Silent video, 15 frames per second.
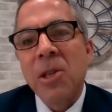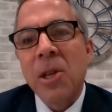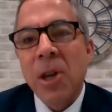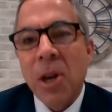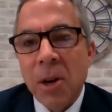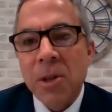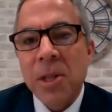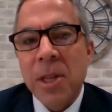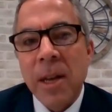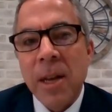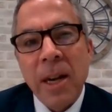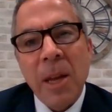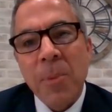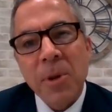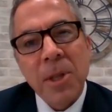It's a
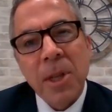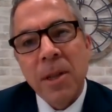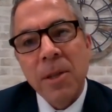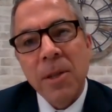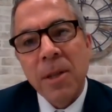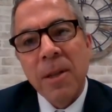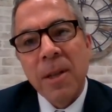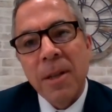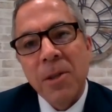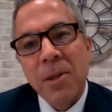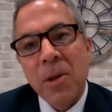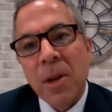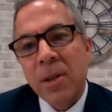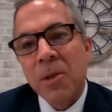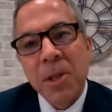curse that 90% of the
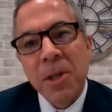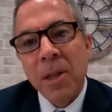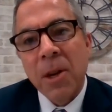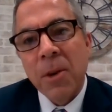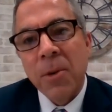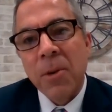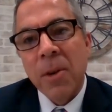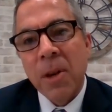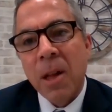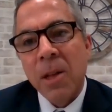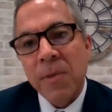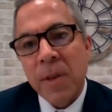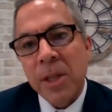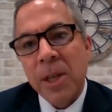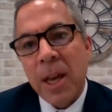instructors didn't go through the
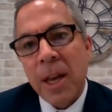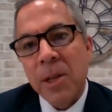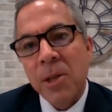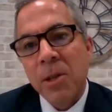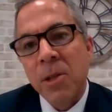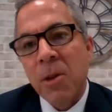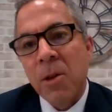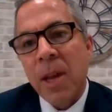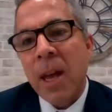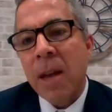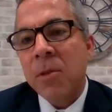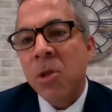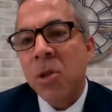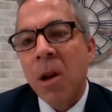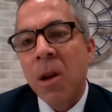College of Education. So they
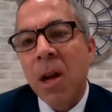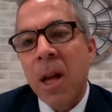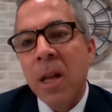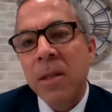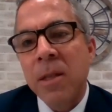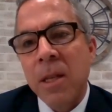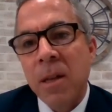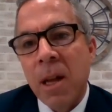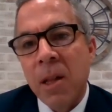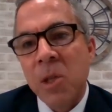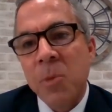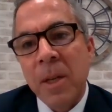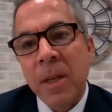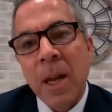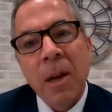have strong content knowledge,
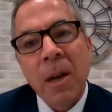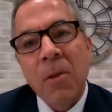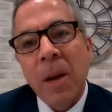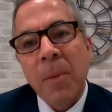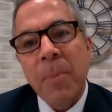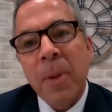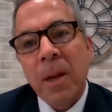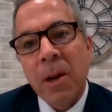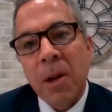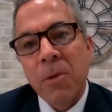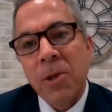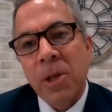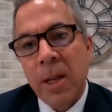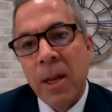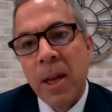but not great
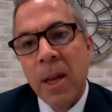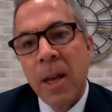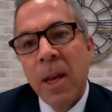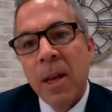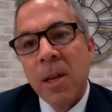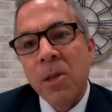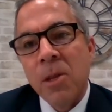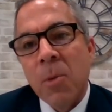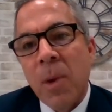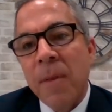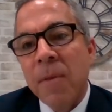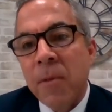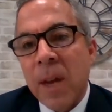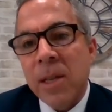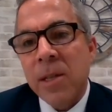pedagogy. So
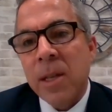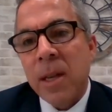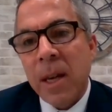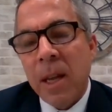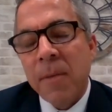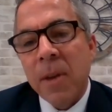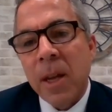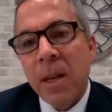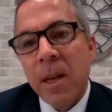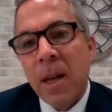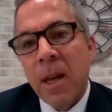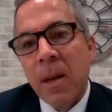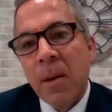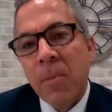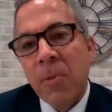we've invested at EVET
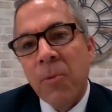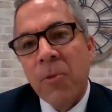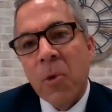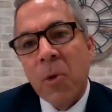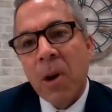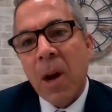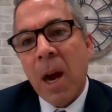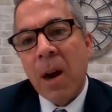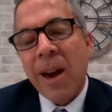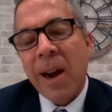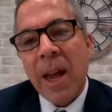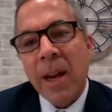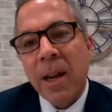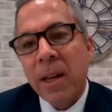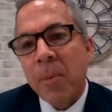for our
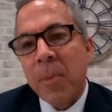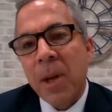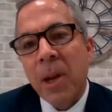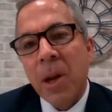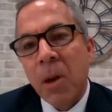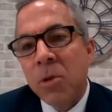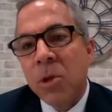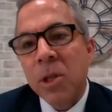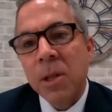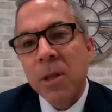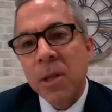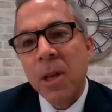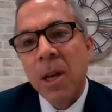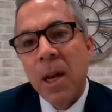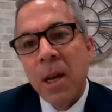academic
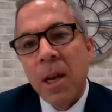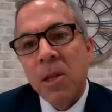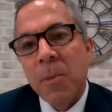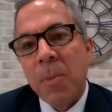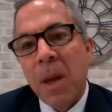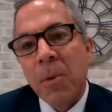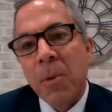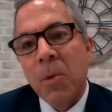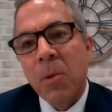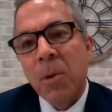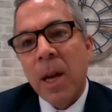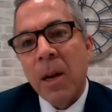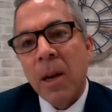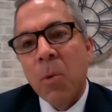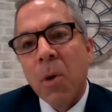coaches to be able to
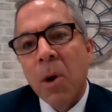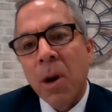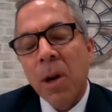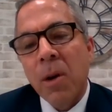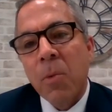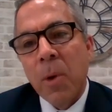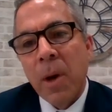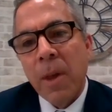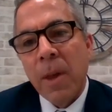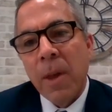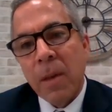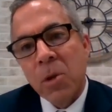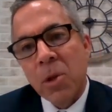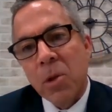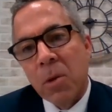kind of work with
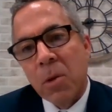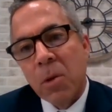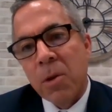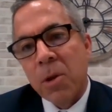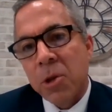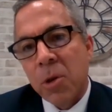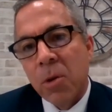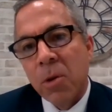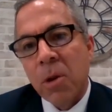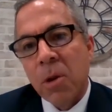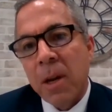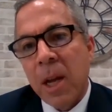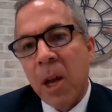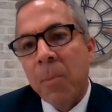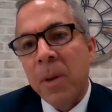them shoulder to shoulder
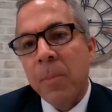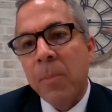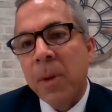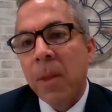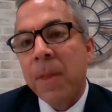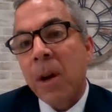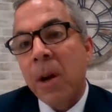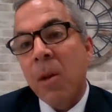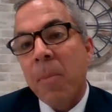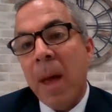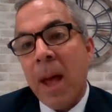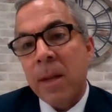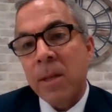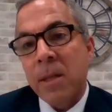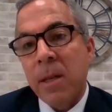on helping build their
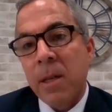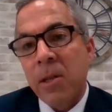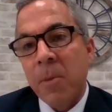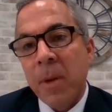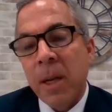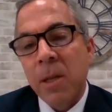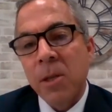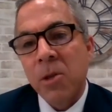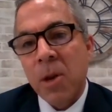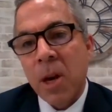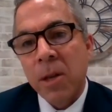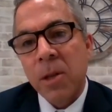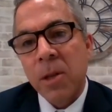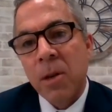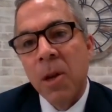capacity to be an
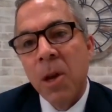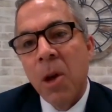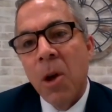instructor.